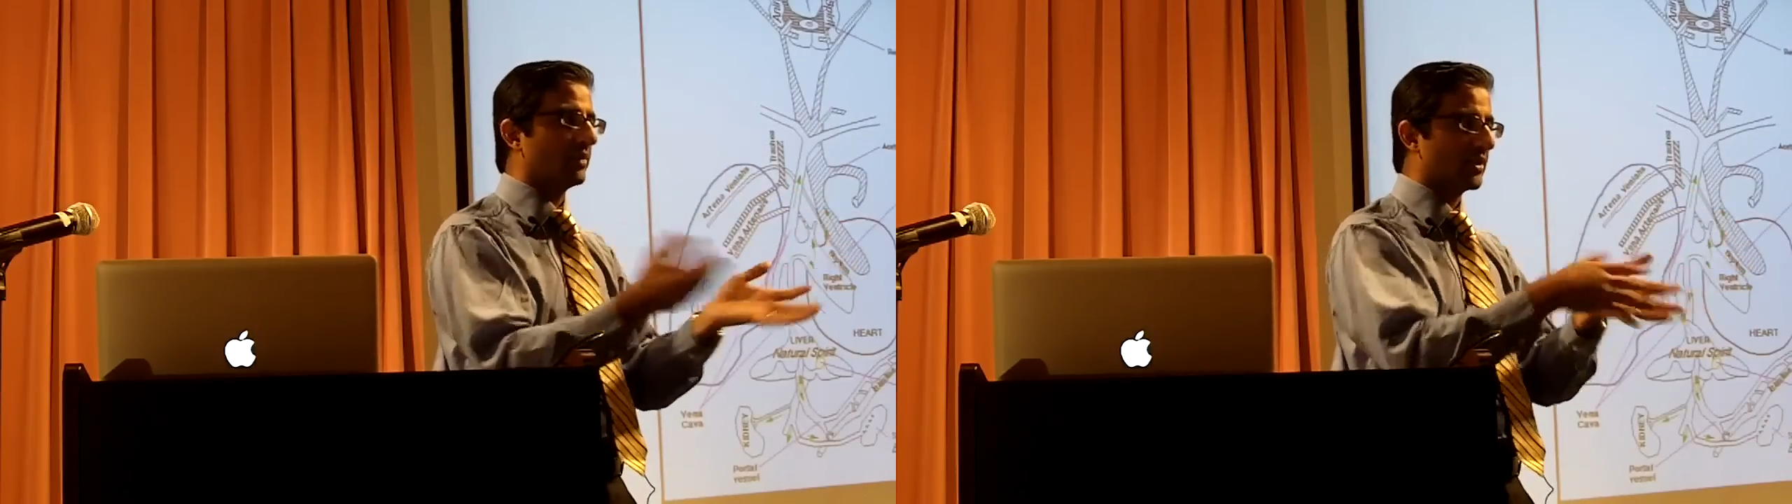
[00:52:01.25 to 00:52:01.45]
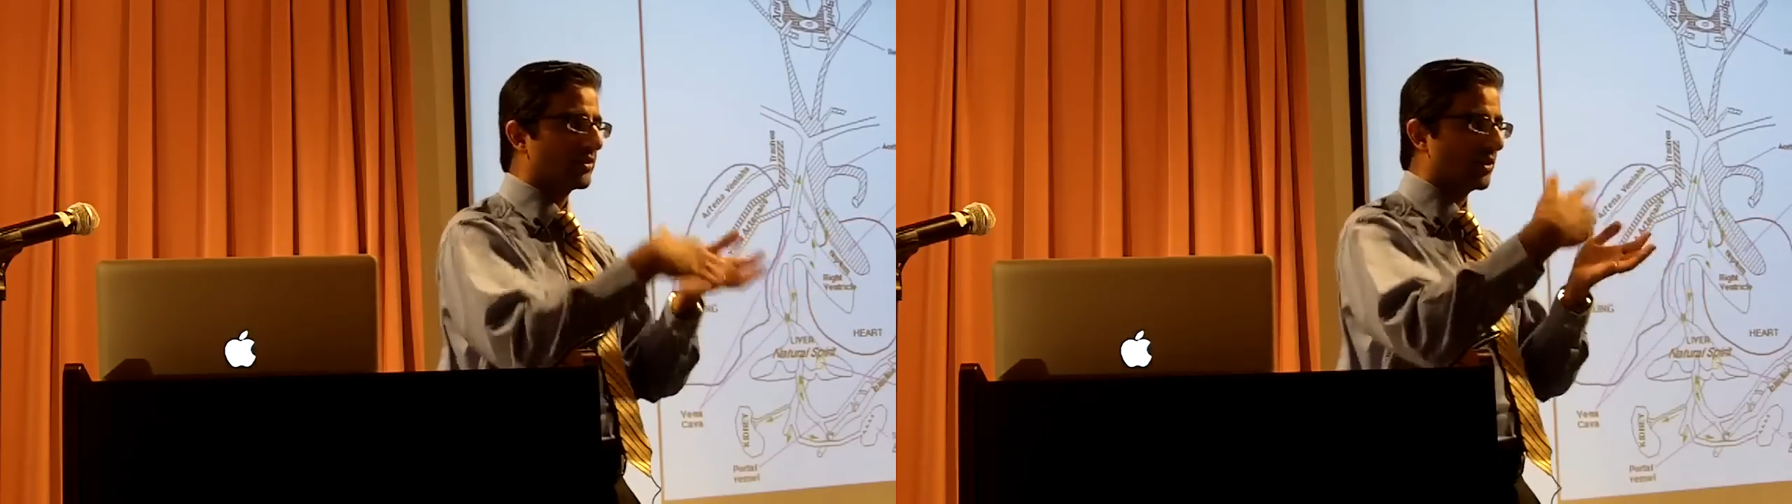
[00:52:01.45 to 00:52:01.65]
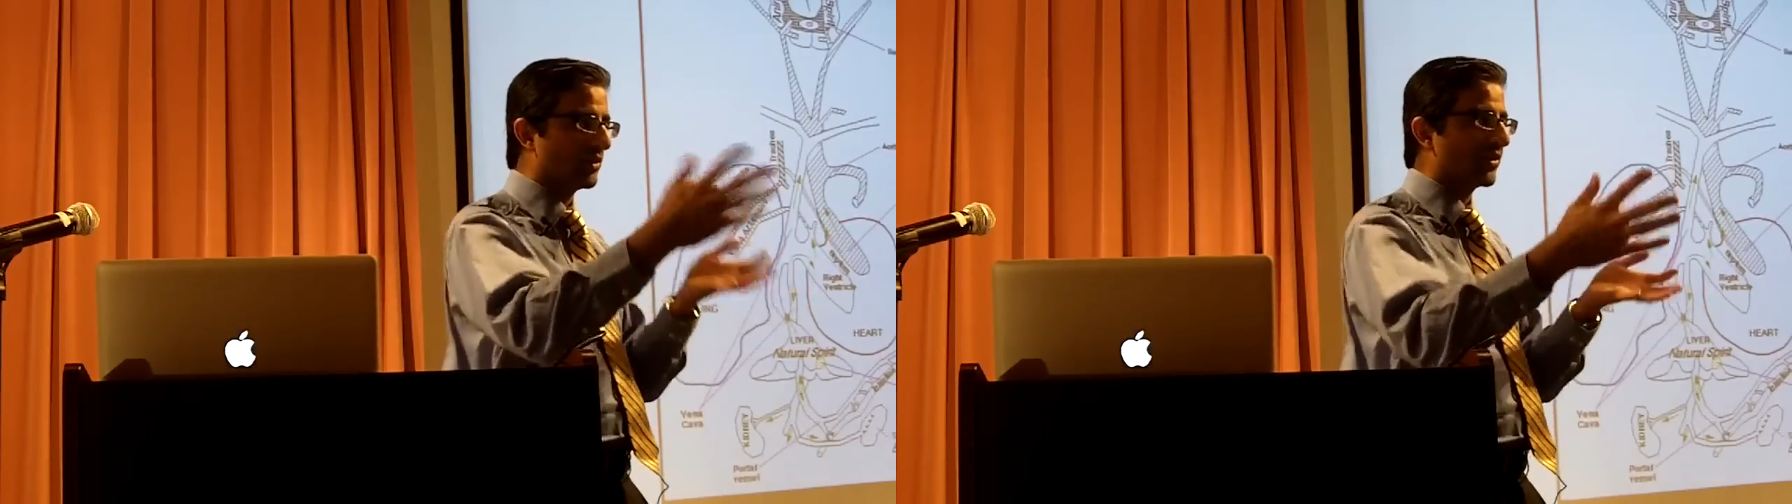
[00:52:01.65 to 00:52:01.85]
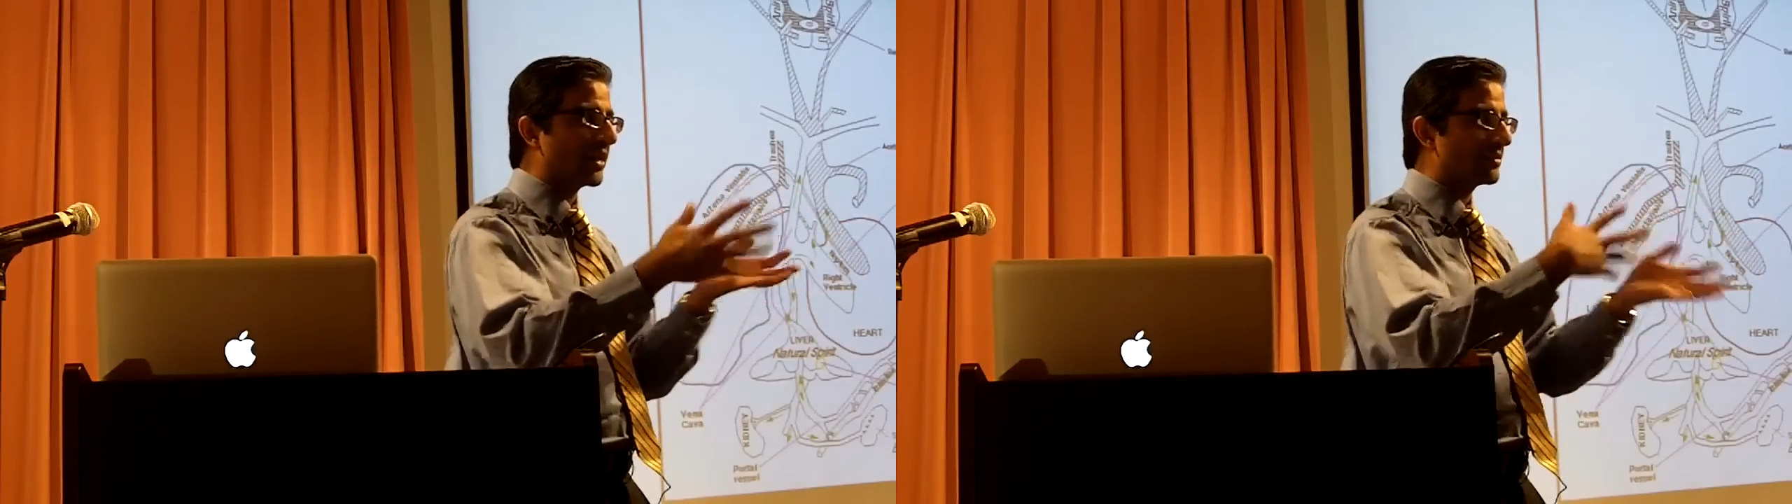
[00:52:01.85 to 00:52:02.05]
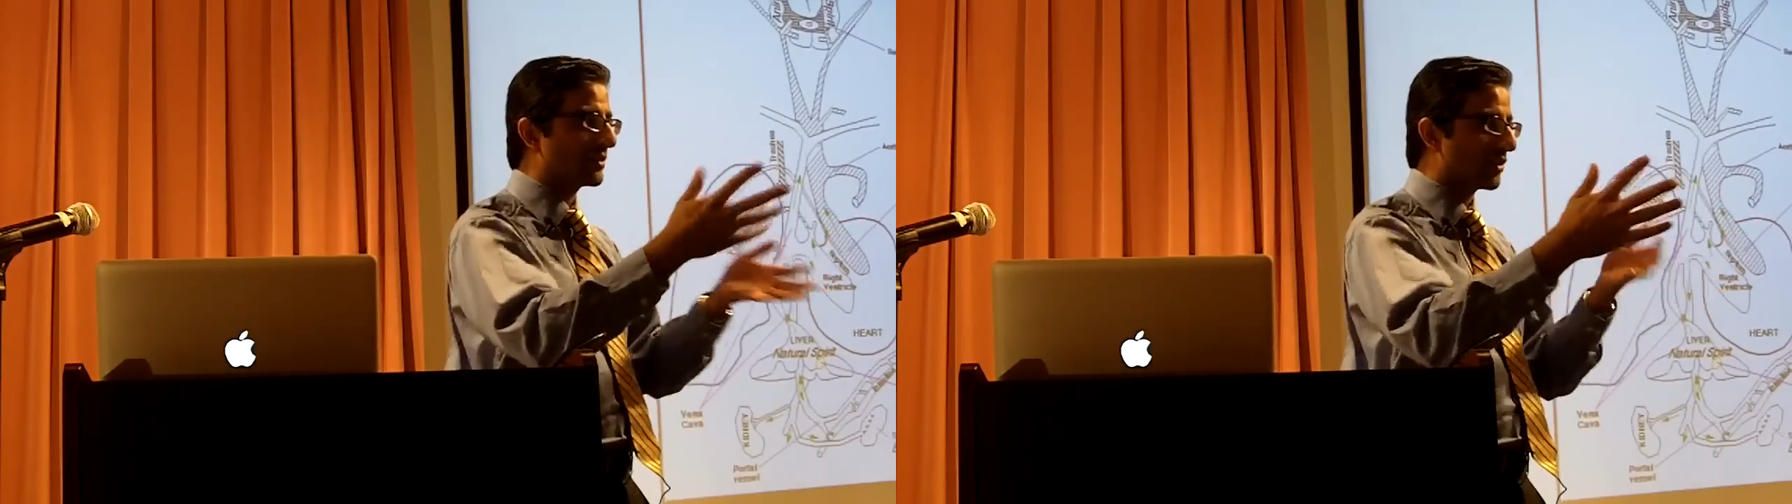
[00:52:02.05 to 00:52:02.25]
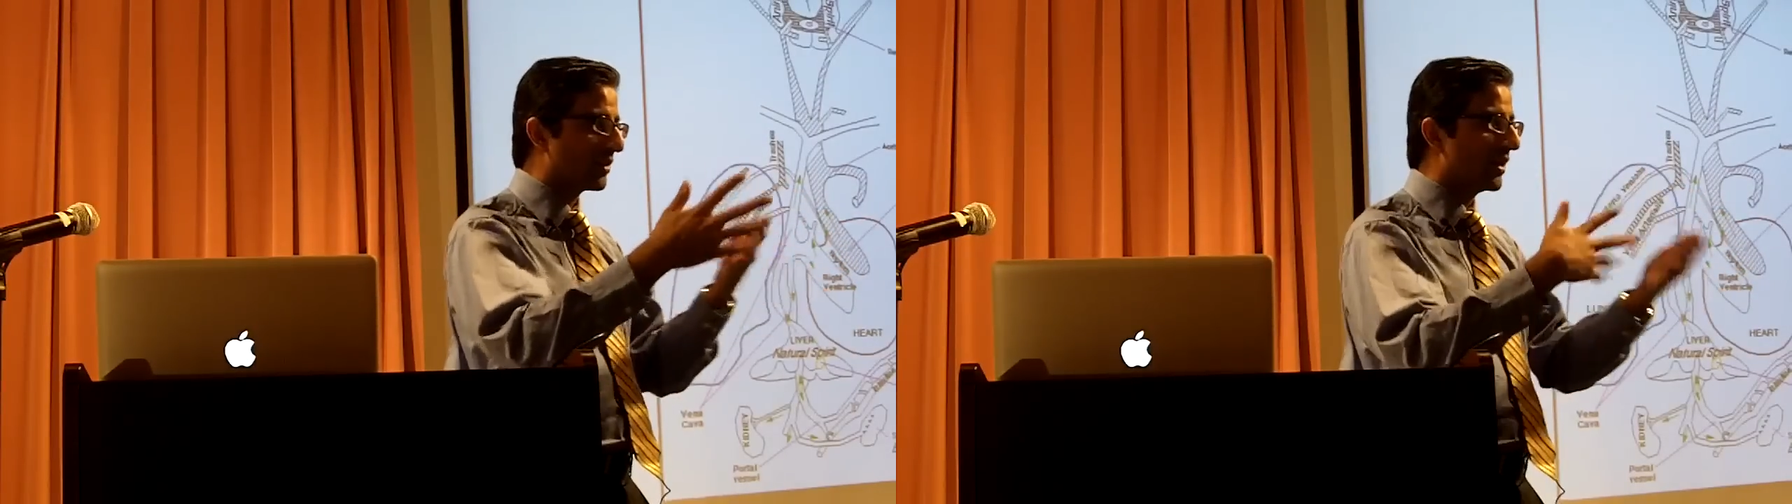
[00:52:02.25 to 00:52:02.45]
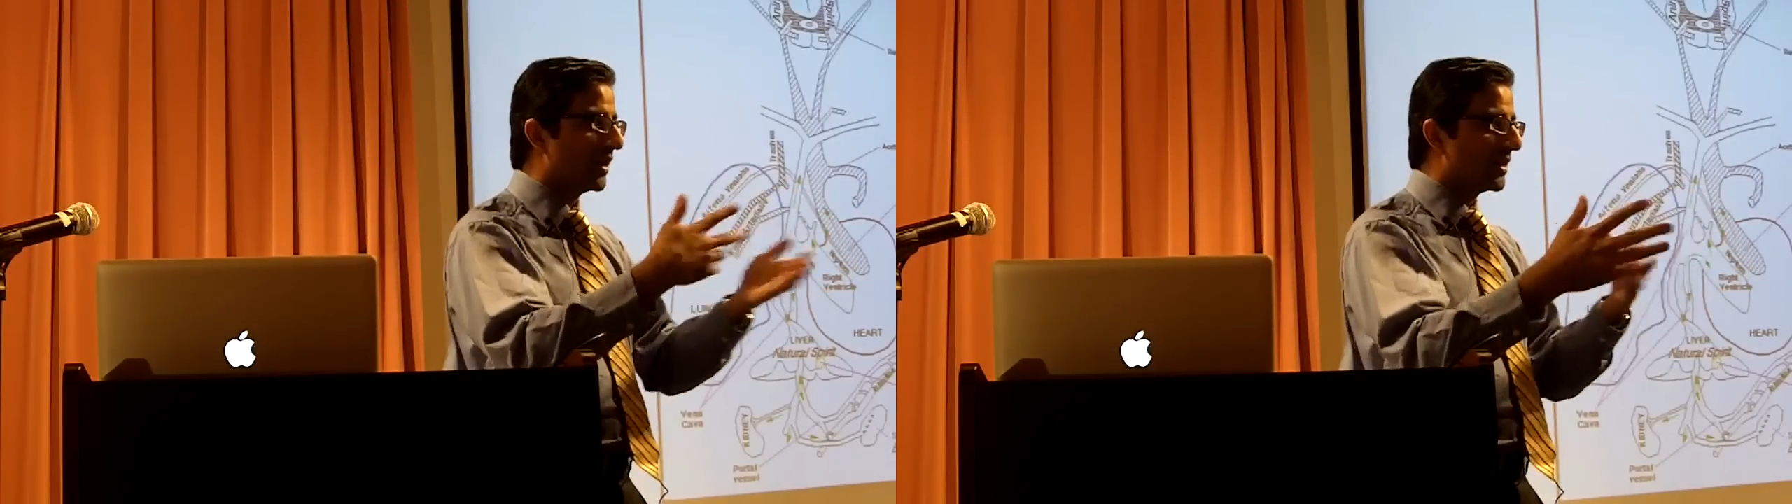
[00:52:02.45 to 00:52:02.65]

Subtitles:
Right? So he goes, that's your